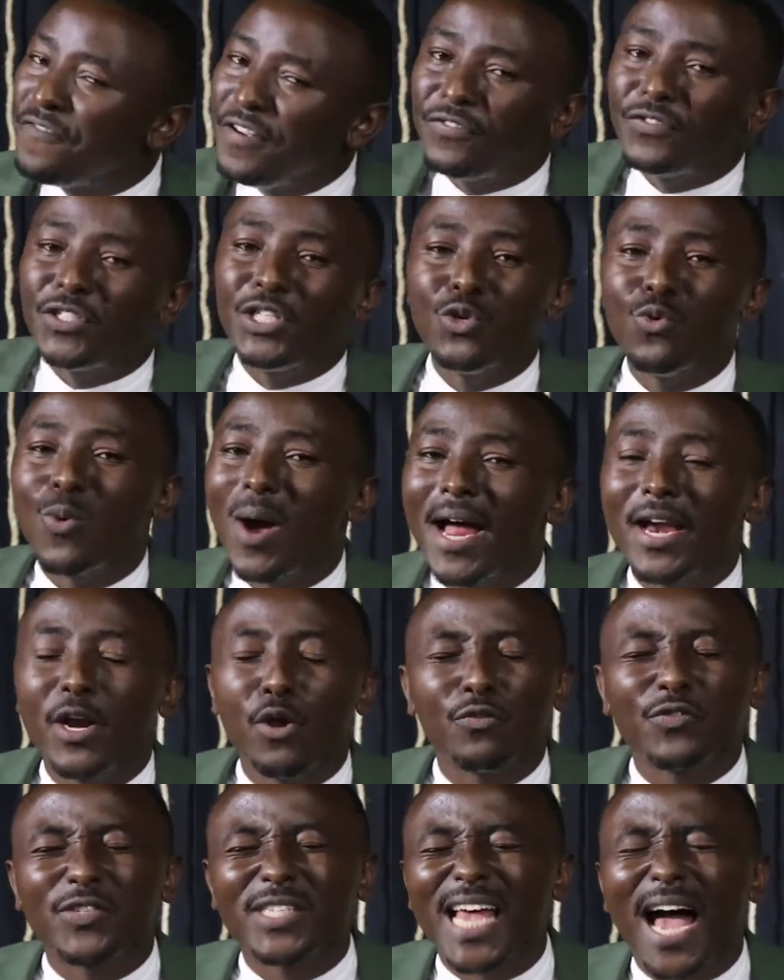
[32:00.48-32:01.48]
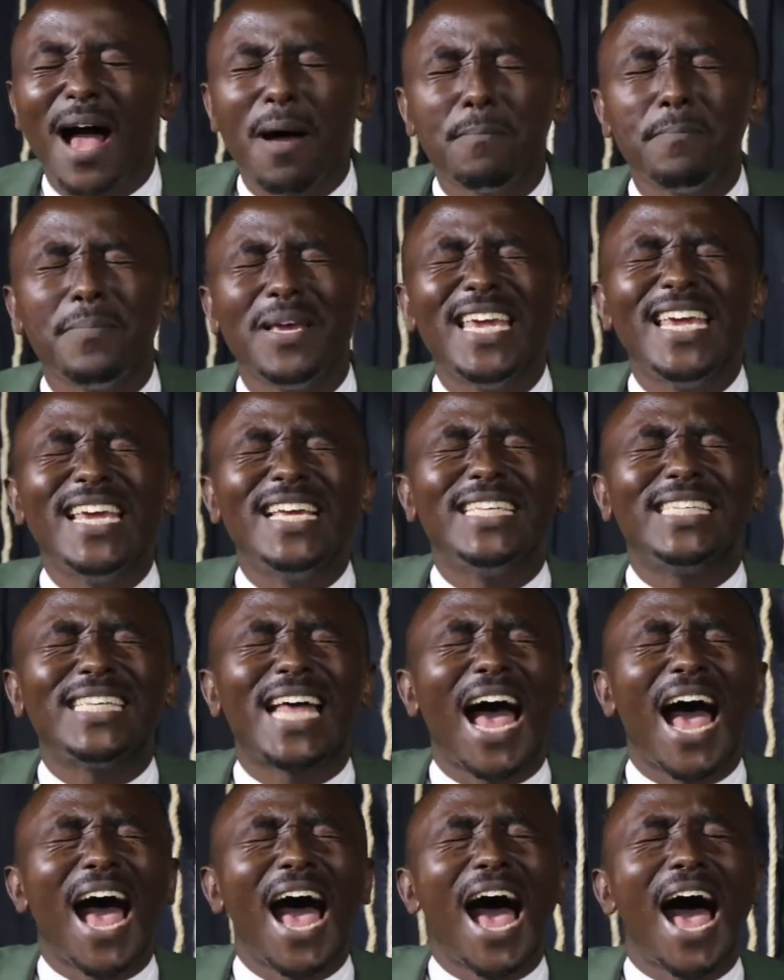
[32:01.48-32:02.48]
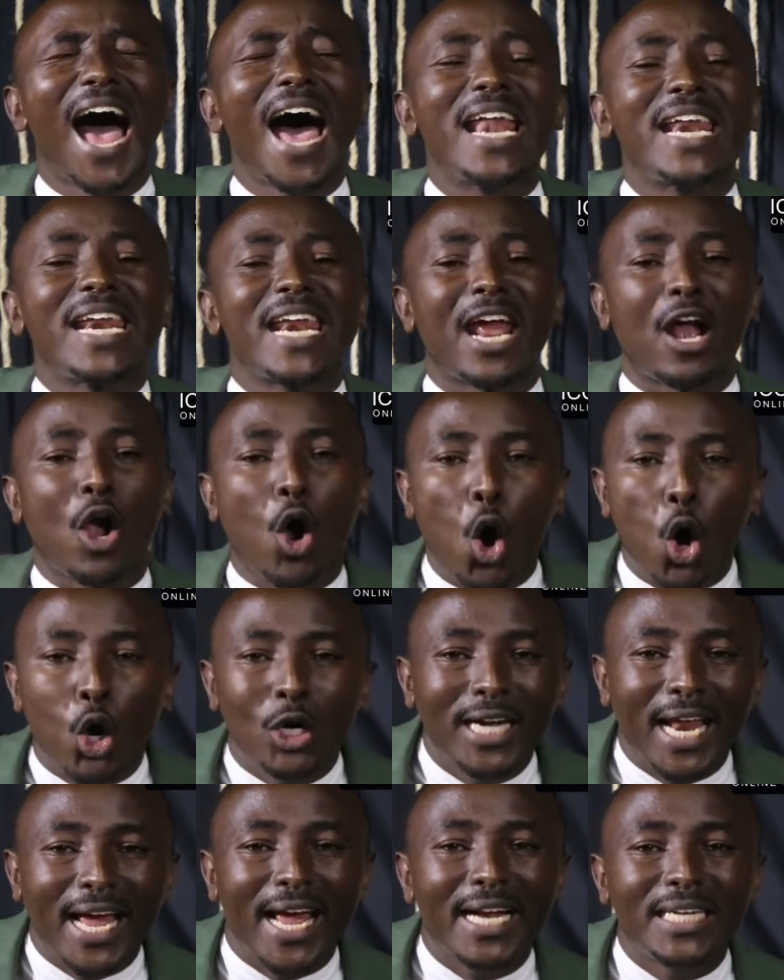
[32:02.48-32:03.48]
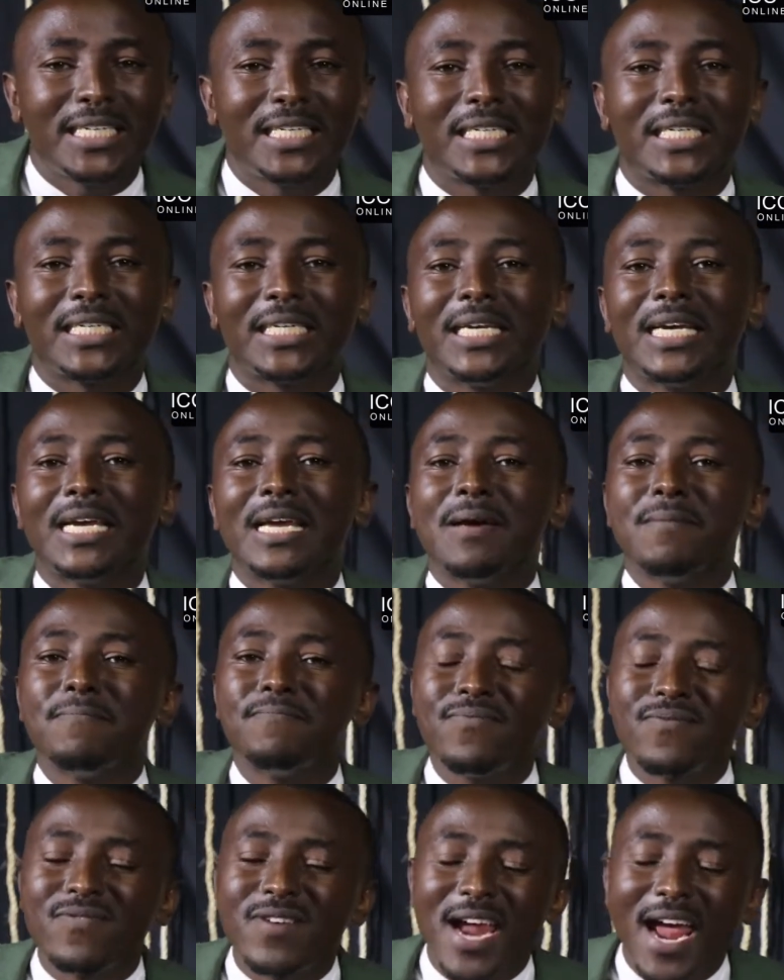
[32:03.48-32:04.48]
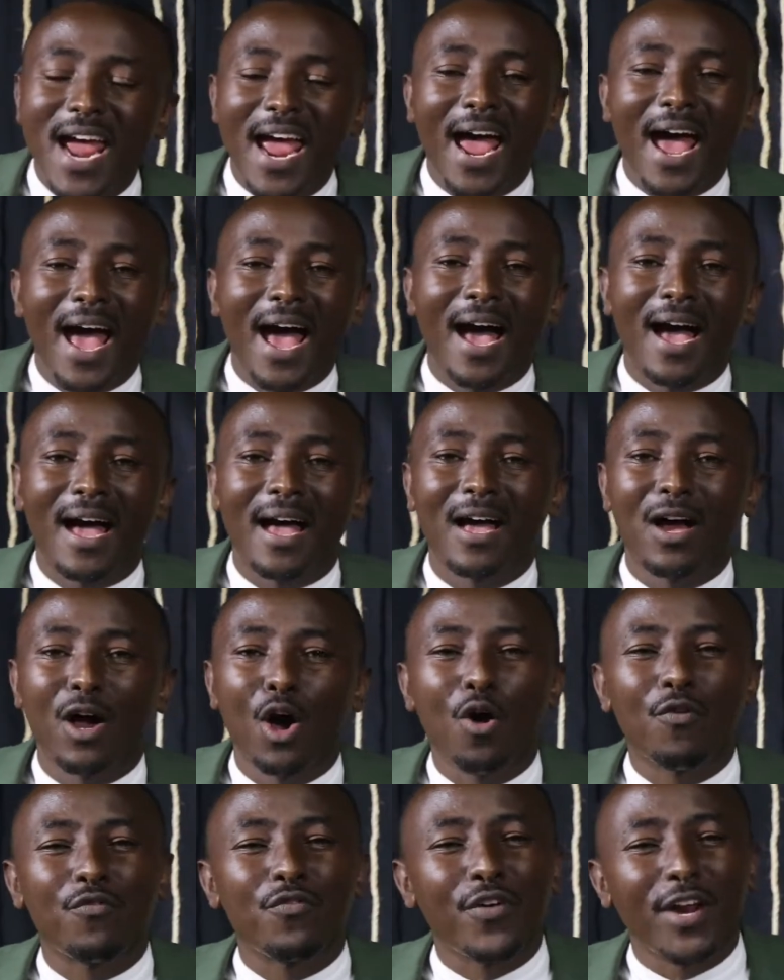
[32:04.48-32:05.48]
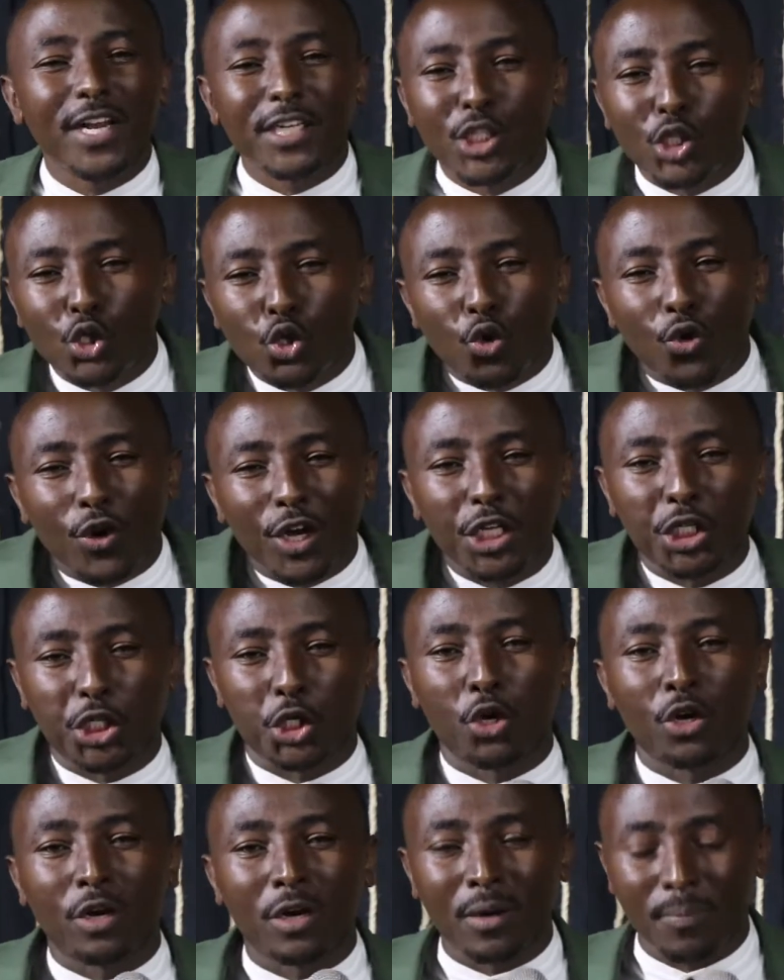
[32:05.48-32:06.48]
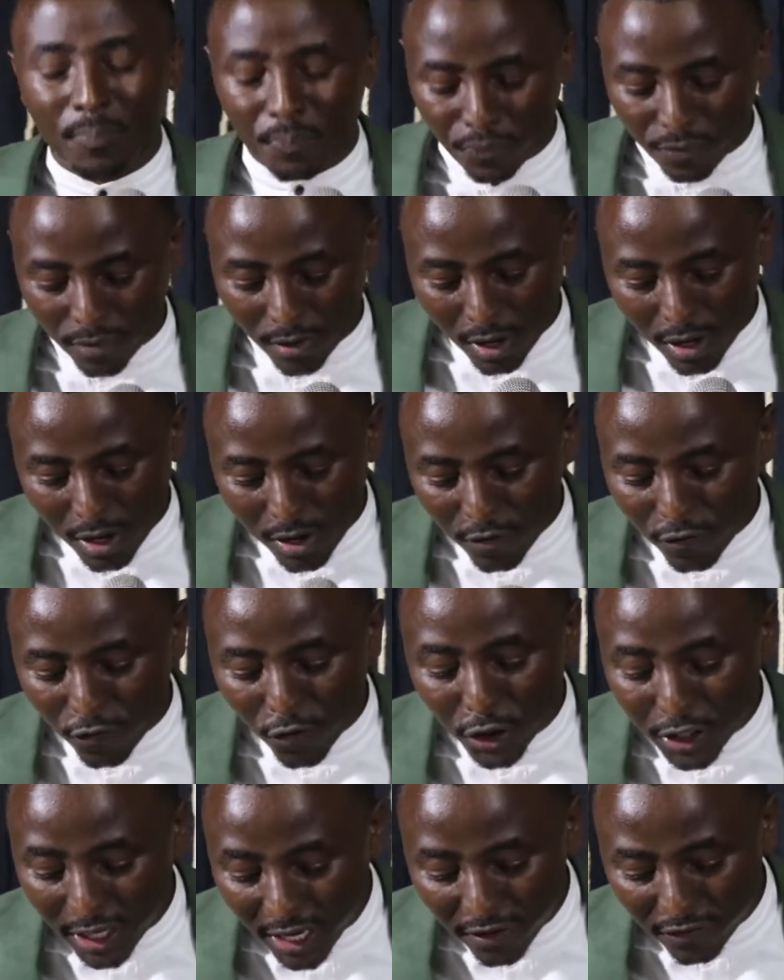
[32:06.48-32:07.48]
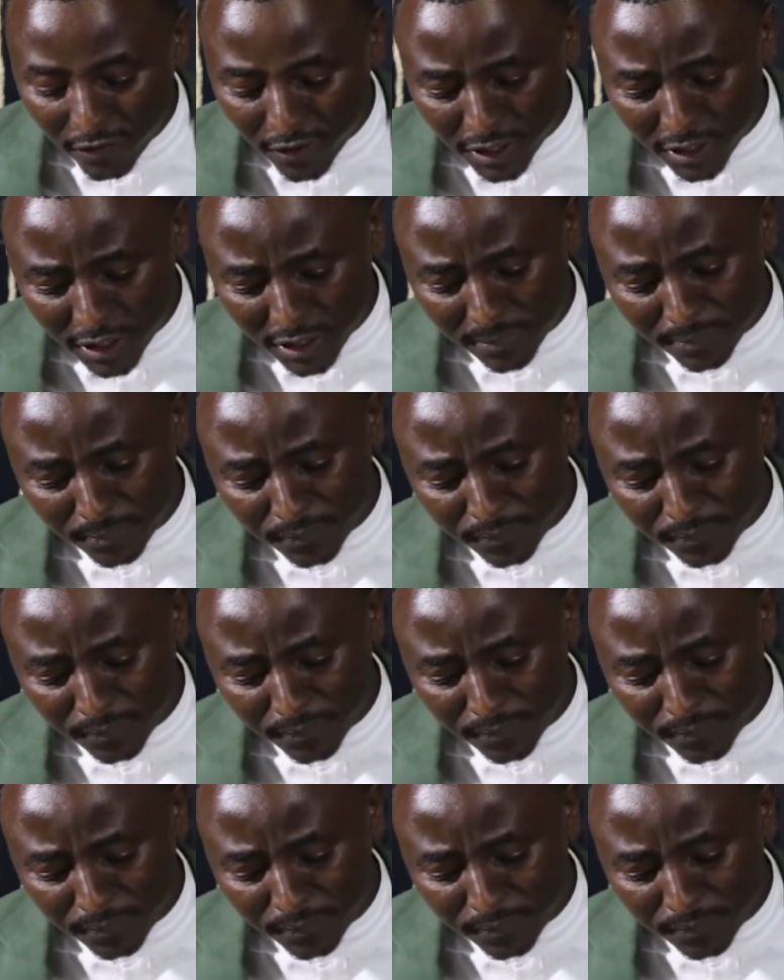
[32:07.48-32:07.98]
51 of Psalm is a recorded prayer of restoration for David.